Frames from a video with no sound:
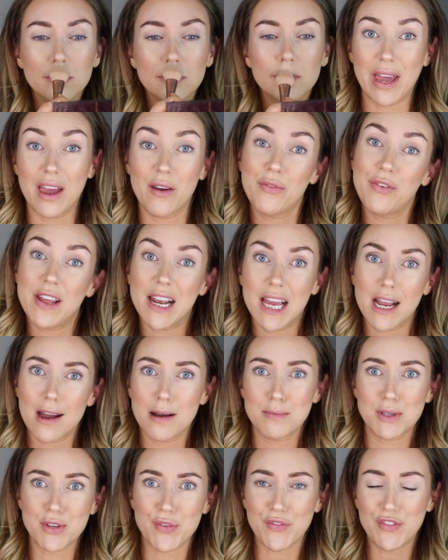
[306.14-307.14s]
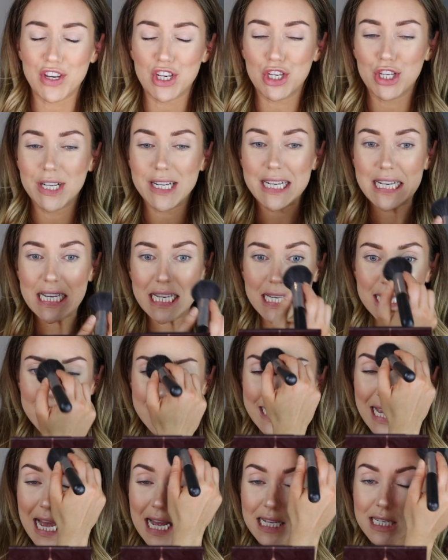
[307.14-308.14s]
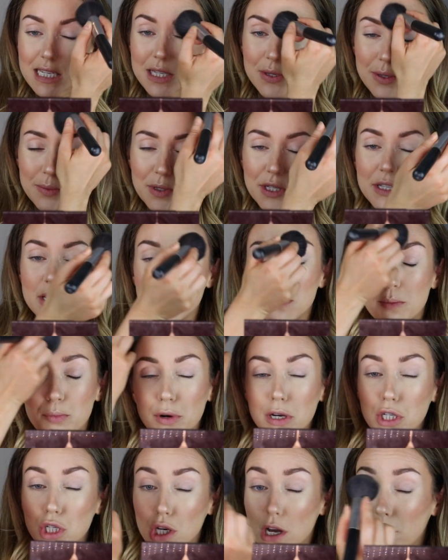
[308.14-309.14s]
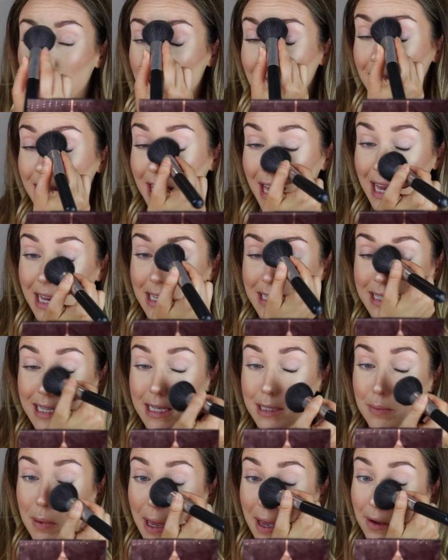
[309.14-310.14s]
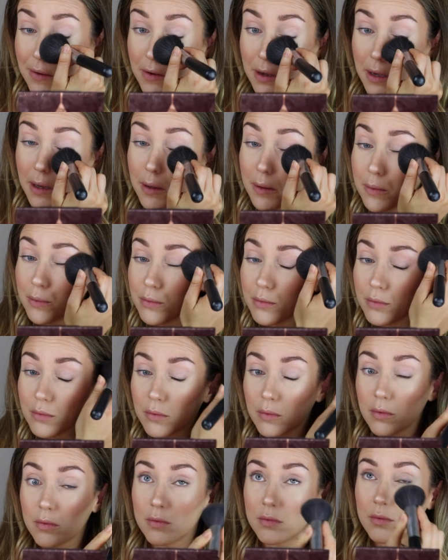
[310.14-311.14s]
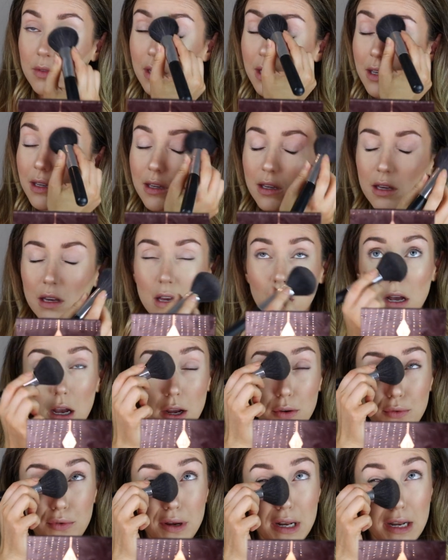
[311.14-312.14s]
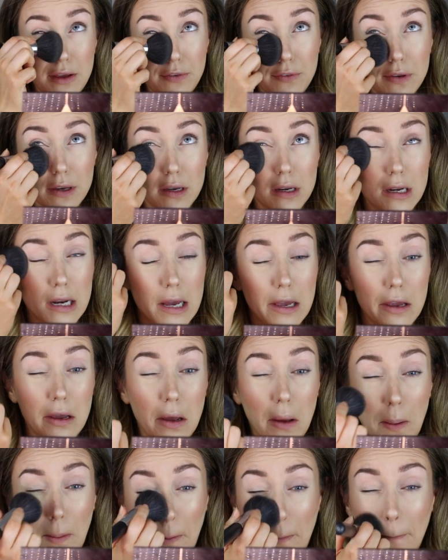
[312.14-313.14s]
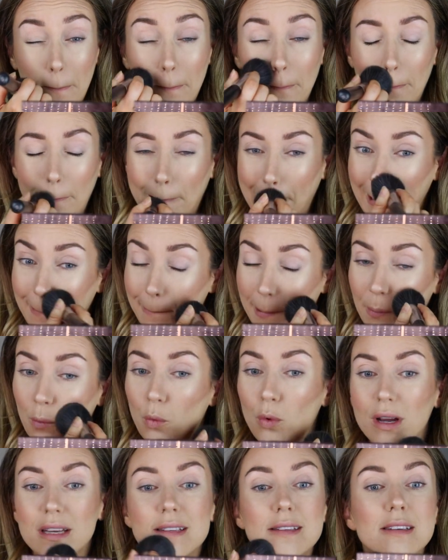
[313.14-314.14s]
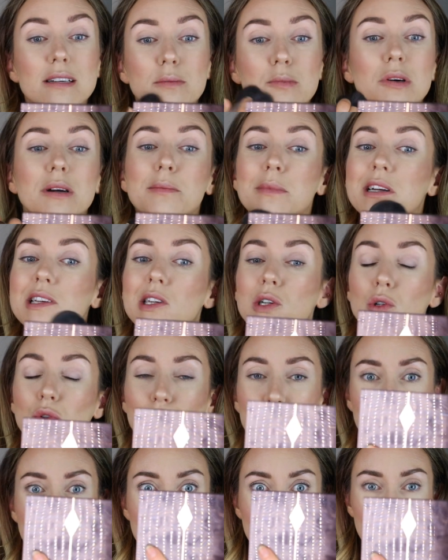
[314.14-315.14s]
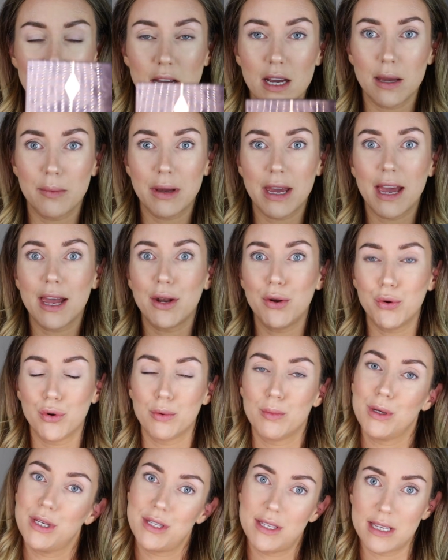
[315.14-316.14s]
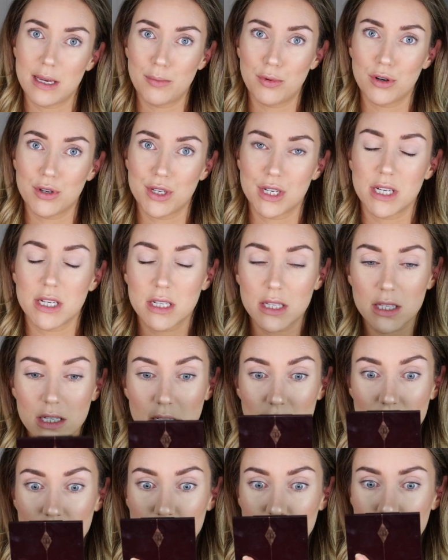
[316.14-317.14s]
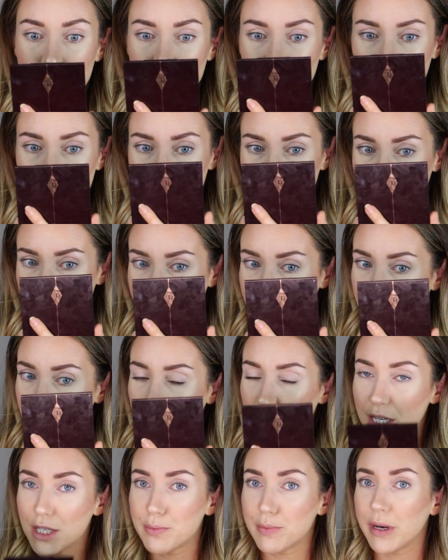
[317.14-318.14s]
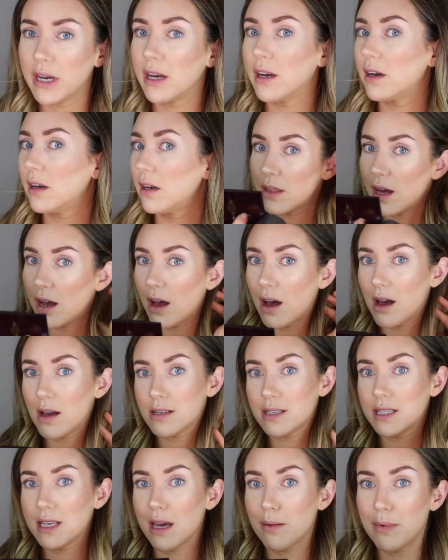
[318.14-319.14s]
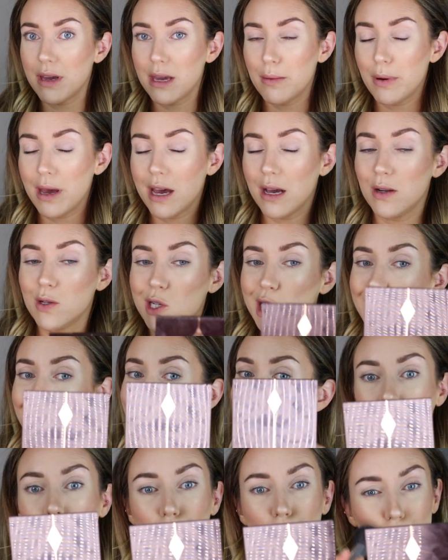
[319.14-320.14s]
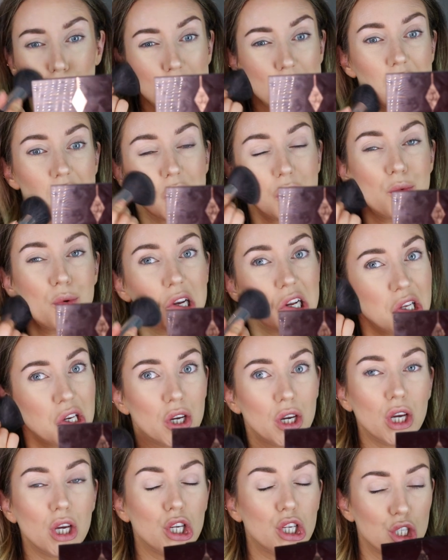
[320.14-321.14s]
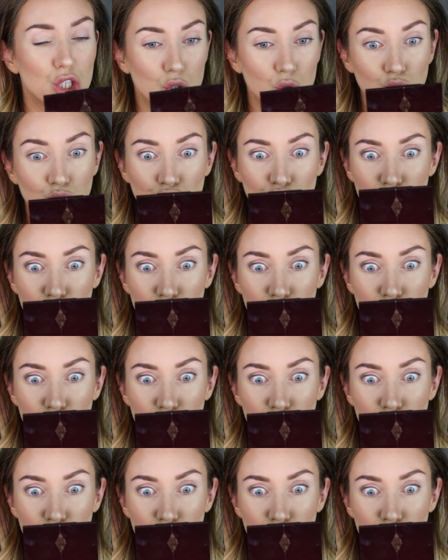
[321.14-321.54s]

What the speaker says: Okay, I feel like I'm sufficiently set, so I'm just gonna brush off any excess powder. I really feel like I've been wasting my money all this time getting all Mercier products, guys, because I know they're very good, but that RCMA powder, really, really good.